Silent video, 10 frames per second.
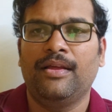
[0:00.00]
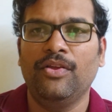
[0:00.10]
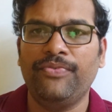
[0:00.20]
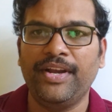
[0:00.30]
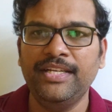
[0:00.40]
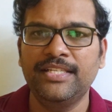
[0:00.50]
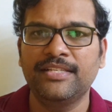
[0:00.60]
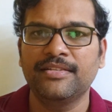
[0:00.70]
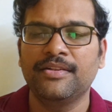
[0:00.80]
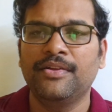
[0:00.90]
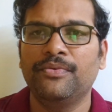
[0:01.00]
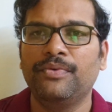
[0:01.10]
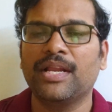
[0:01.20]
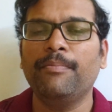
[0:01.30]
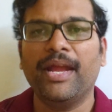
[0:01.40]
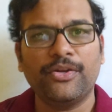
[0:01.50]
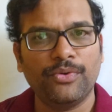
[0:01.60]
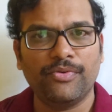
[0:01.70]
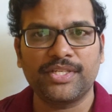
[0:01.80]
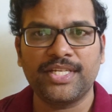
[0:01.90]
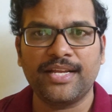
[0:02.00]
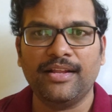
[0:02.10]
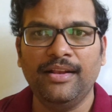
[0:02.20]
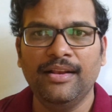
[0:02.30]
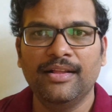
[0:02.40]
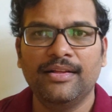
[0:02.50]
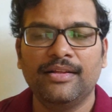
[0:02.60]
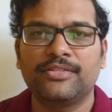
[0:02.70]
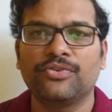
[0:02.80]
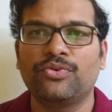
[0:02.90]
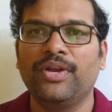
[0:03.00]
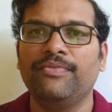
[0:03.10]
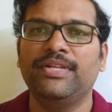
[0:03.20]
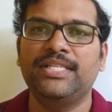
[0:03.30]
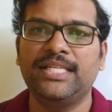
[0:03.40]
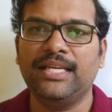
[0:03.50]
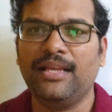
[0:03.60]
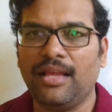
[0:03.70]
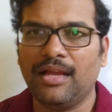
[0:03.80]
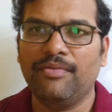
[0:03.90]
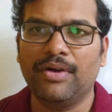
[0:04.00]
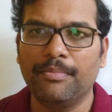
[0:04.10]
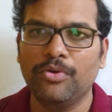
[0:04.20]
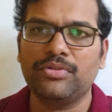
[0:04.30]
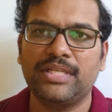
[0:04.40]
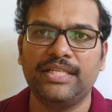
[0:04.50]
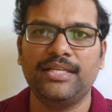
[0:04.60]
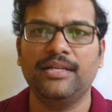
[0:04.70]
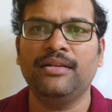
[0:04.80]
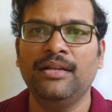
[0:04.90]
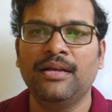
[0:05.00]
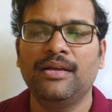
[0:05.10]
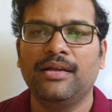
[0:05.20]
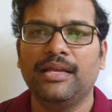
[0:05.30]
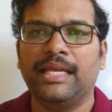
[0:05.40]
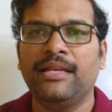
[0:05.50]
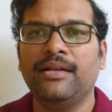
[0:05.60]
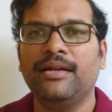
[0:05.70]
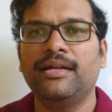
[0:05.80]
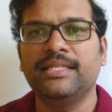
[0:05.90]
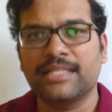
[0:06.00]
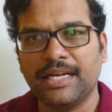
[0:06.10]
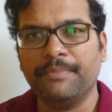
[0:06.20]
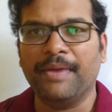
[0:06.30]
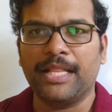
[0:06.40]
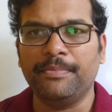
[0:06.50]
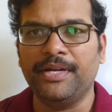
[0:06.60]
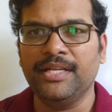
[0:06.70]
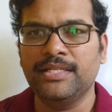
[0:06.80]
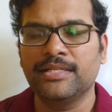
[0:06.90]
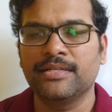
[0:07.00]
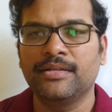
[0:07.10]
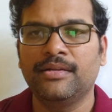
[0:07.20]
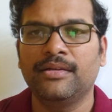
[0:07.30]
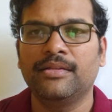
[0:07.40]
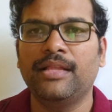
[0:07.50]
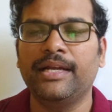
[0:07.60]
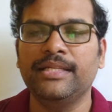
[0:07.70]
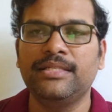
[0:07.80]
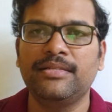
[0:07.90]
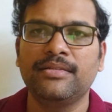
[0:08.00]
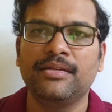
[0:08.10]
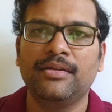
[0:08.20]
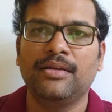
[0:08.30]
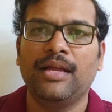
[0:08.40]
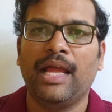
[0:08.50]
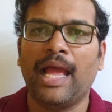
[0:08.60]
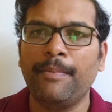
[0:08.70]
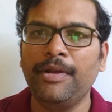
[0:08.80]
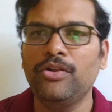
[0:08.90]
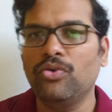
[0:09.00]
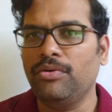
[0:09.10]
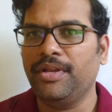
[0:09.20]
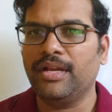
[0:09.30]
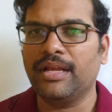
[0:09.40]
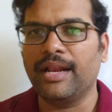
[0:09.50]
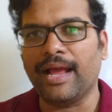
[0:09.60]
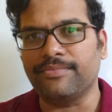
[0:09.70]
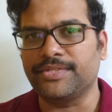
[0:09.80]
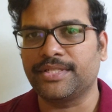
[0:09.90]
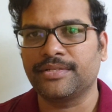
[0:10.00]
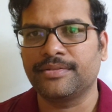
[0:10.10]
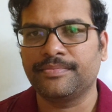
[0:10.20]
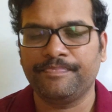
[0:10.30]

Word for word: Hello friends, welcome back to our channel. So today we'll see one more session in discrete mathematics, that is Hamiltonian graphs.